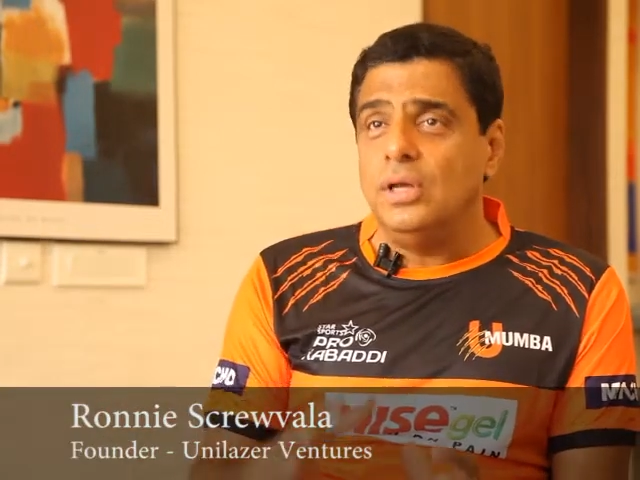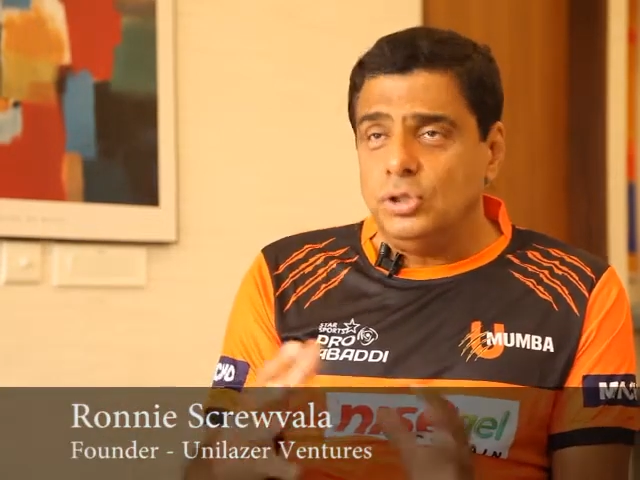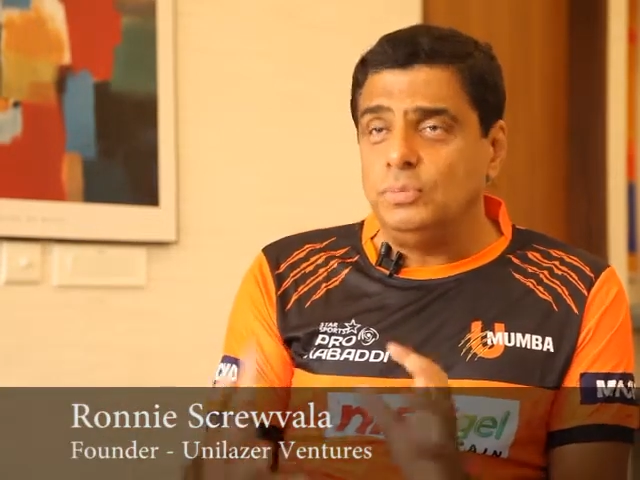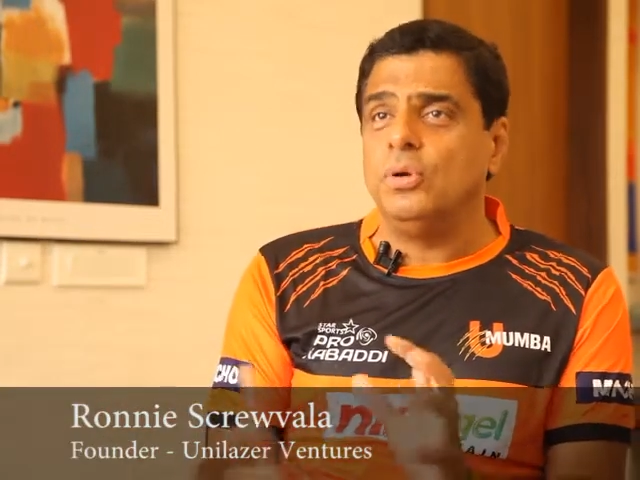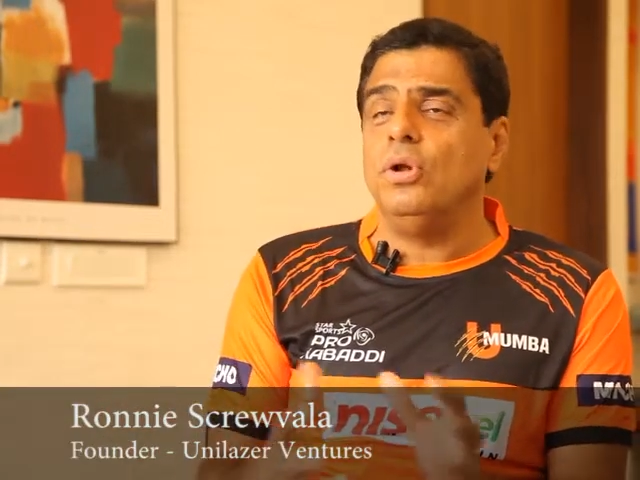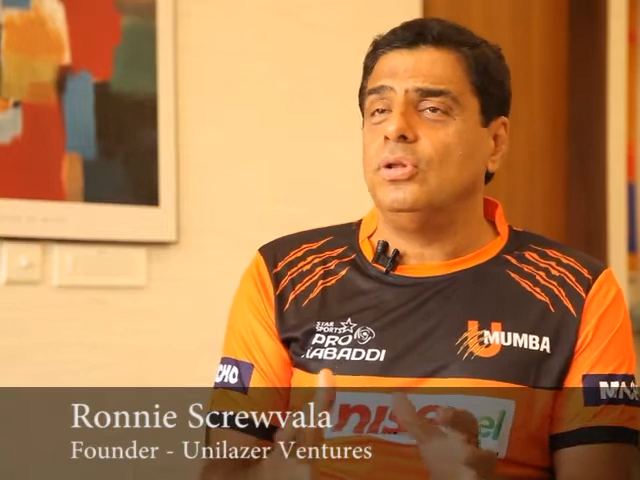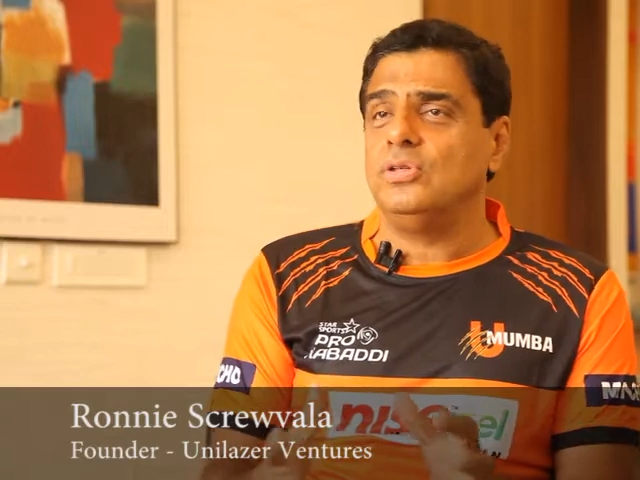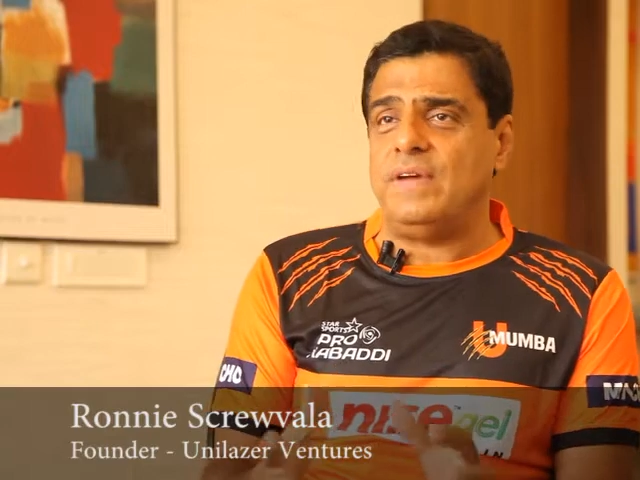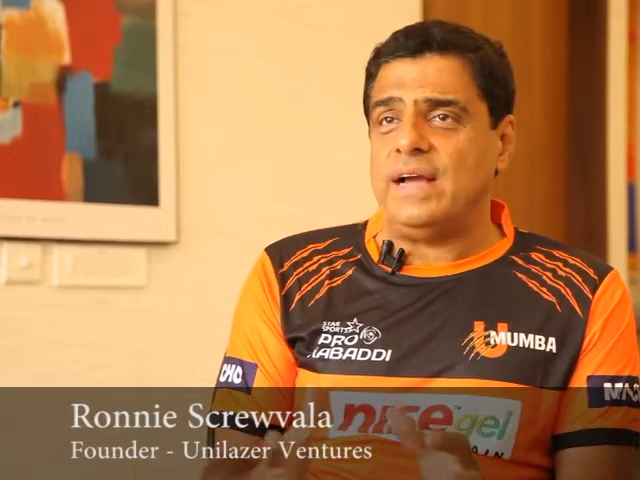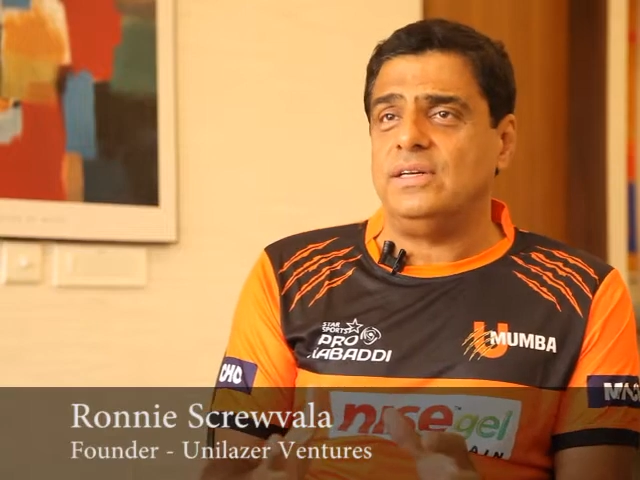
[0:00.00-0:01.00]
you put all
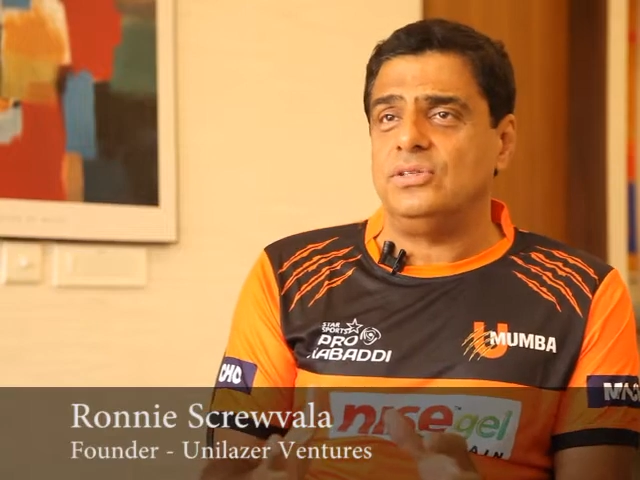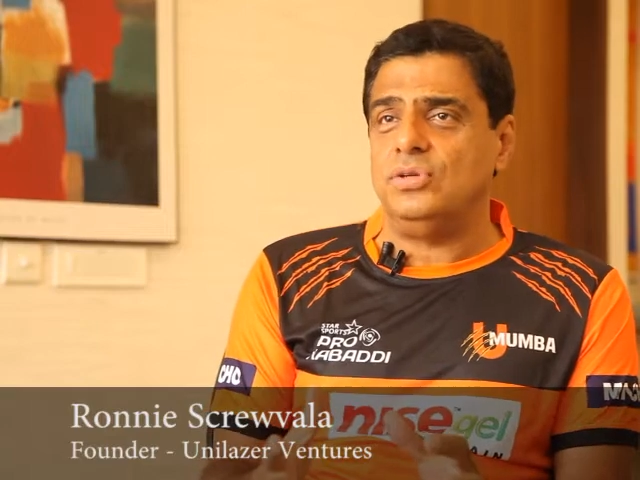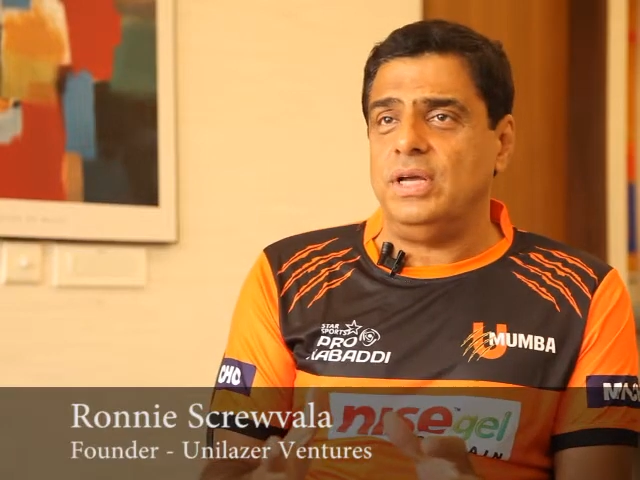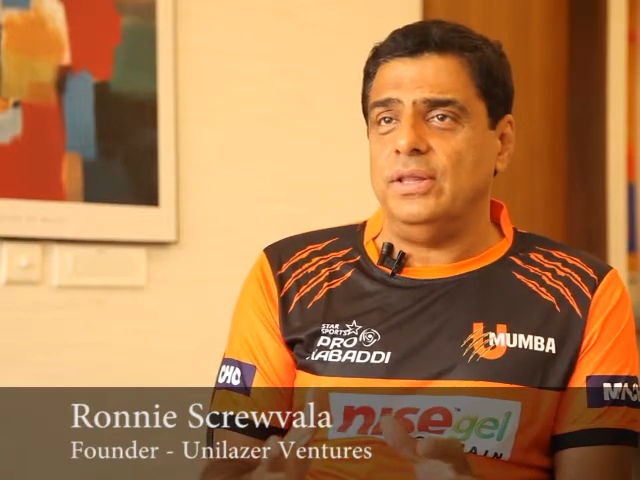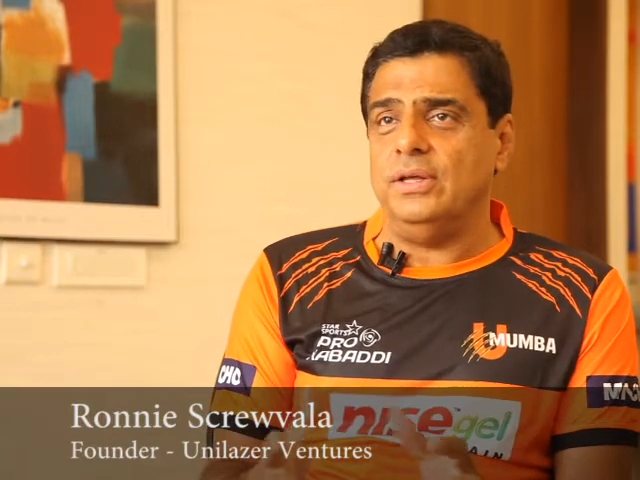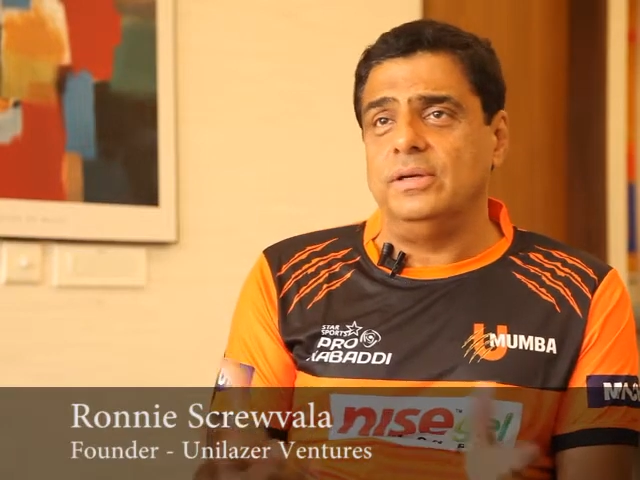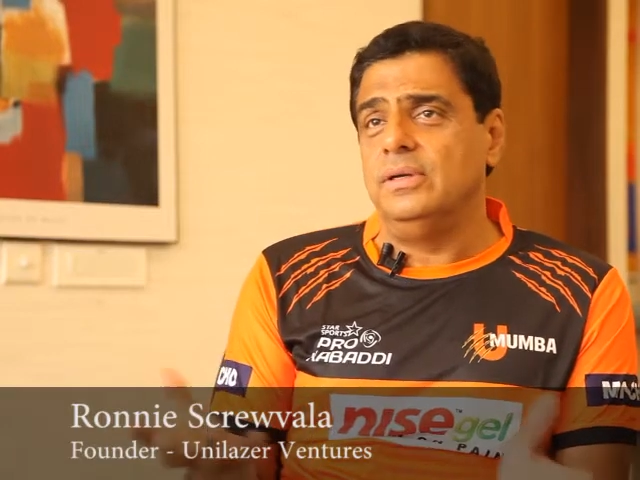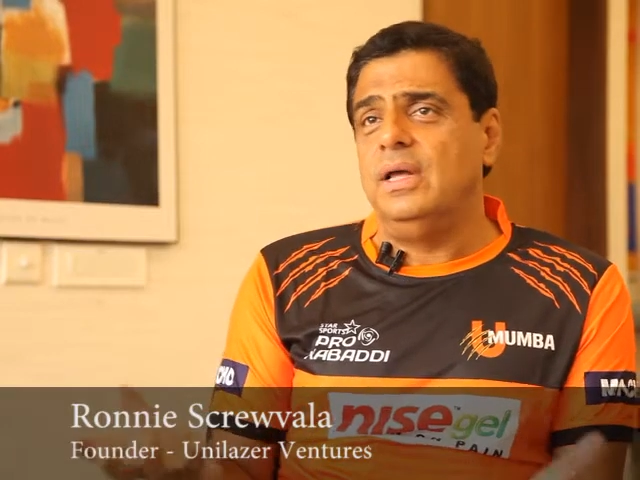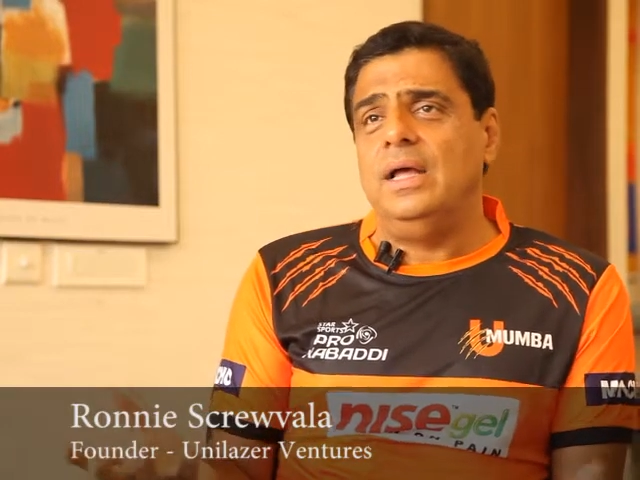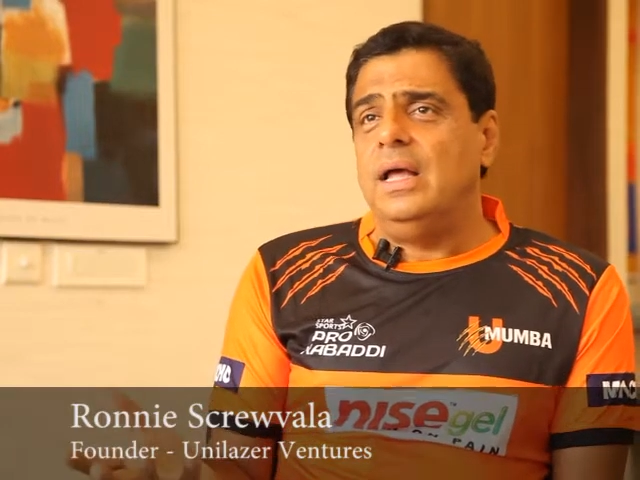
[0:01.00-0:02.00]
those factors together.
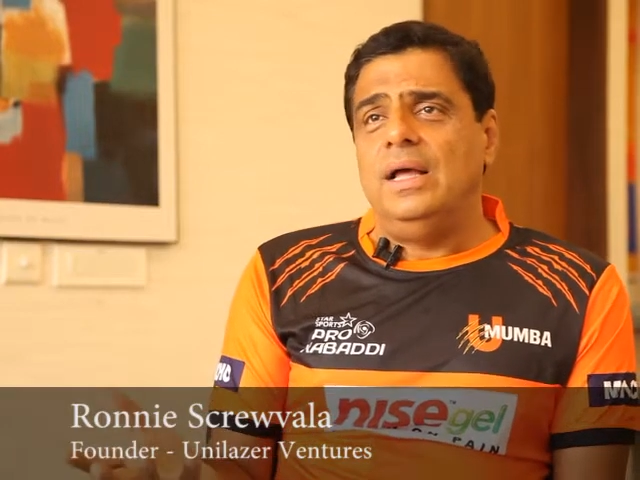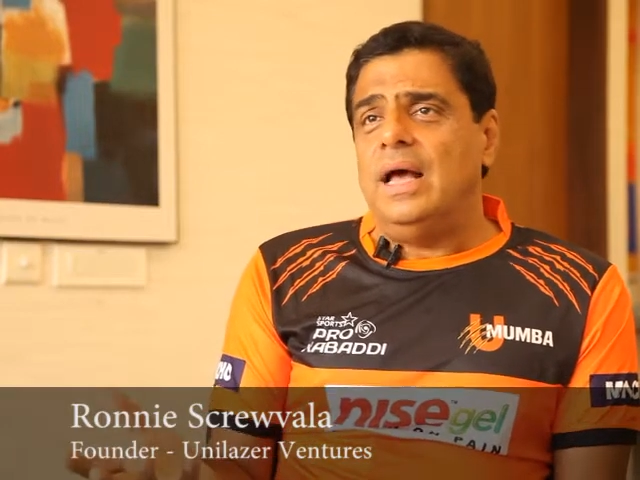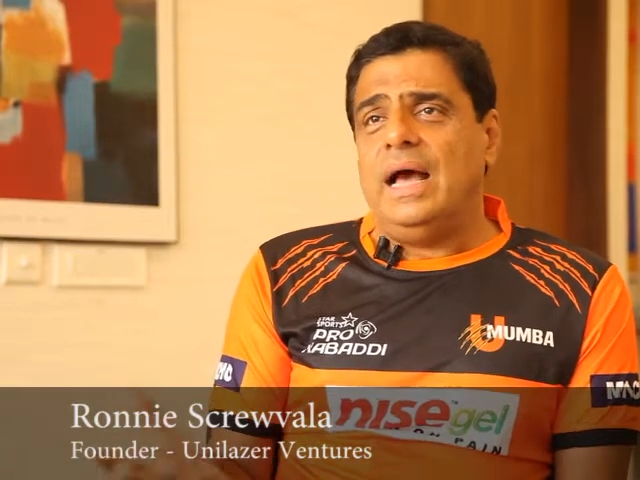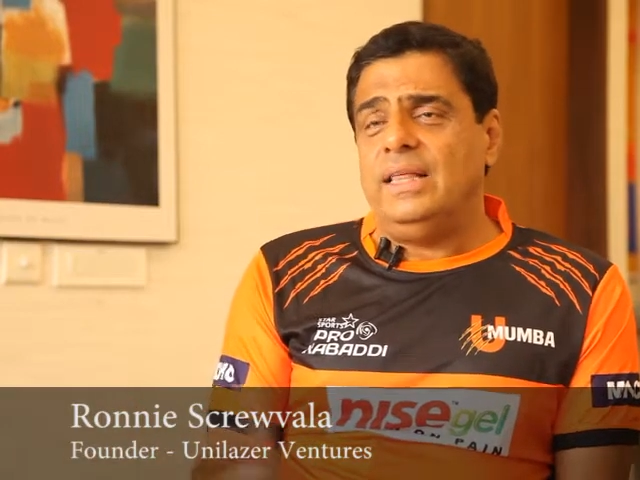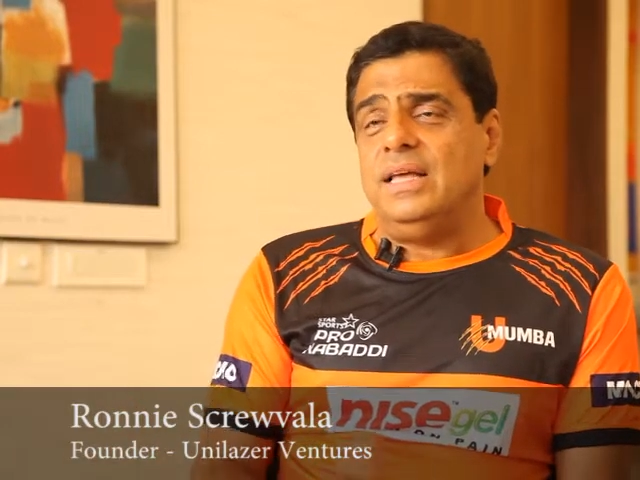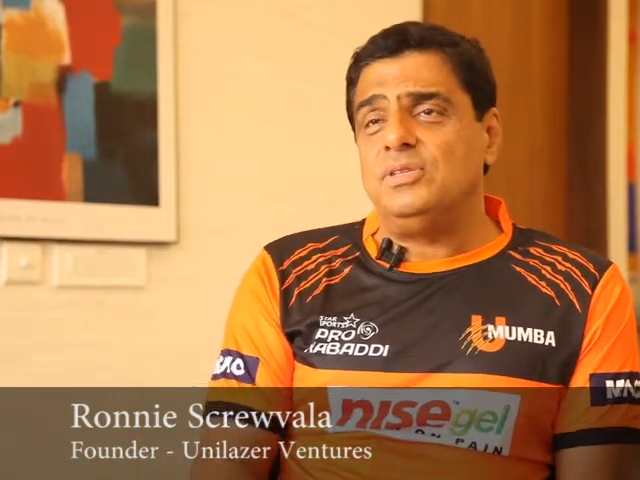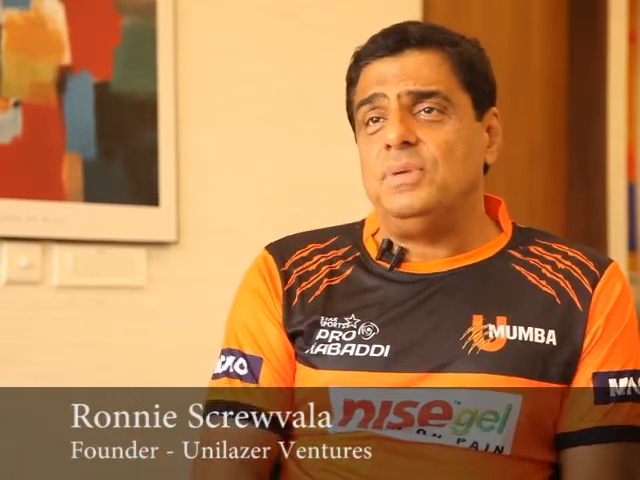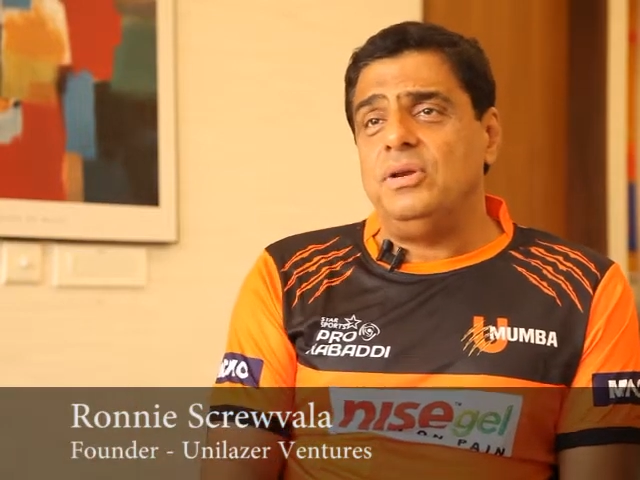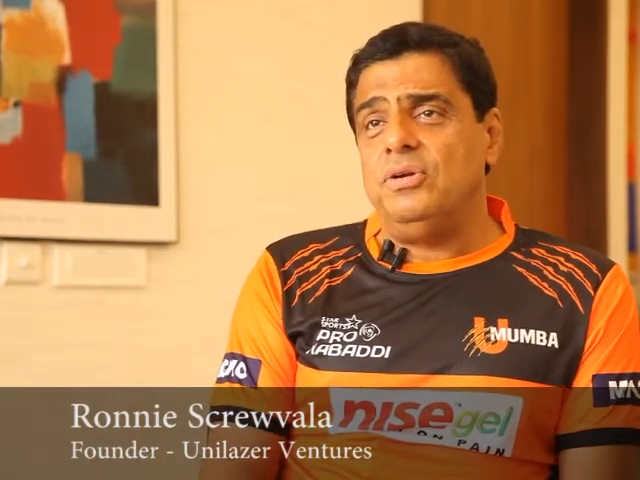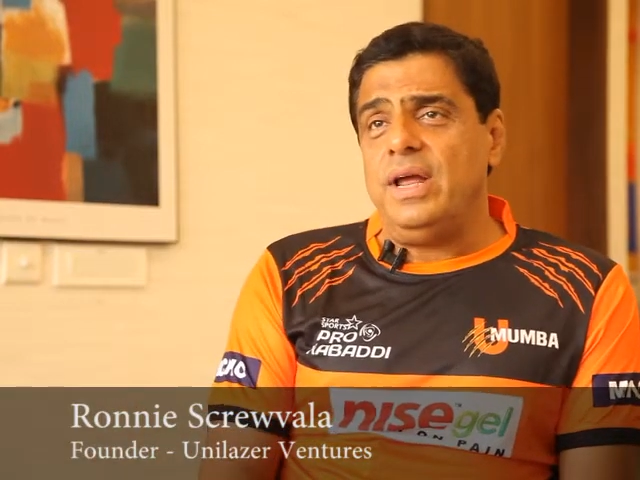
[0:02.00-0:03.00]
I think it's
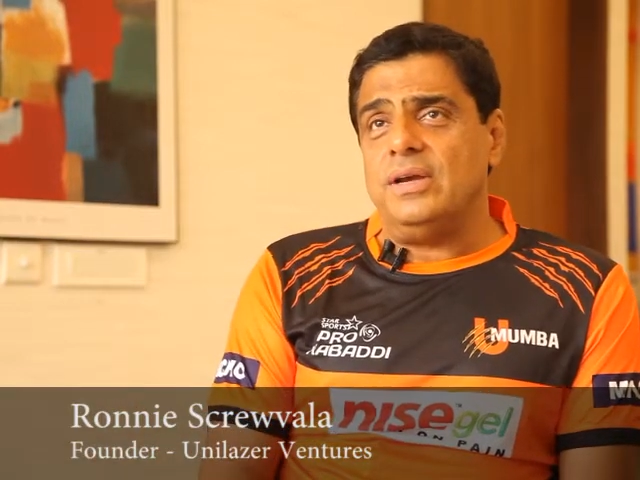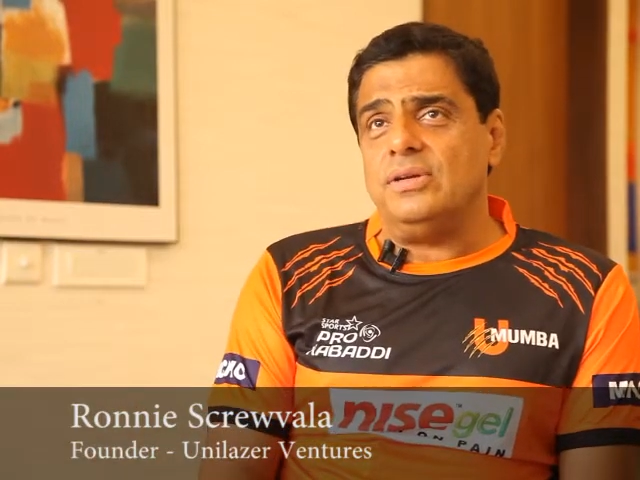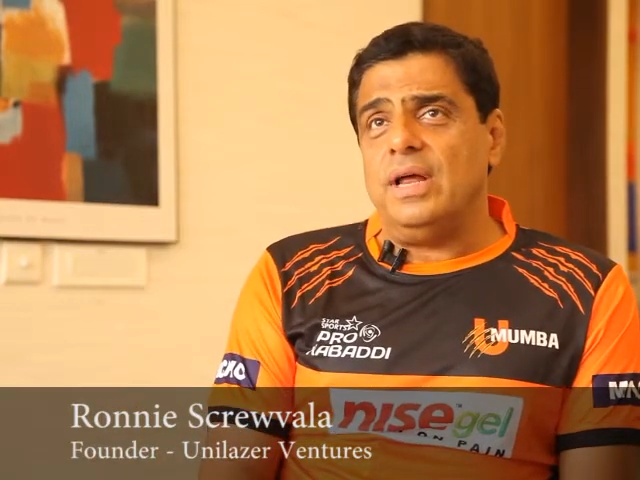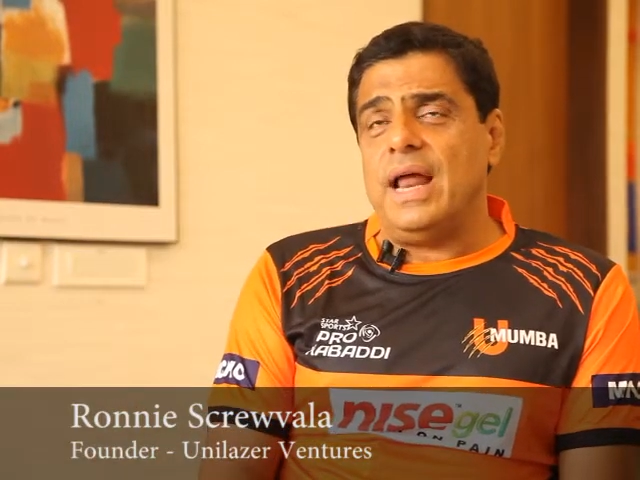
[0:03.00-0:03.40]
been great.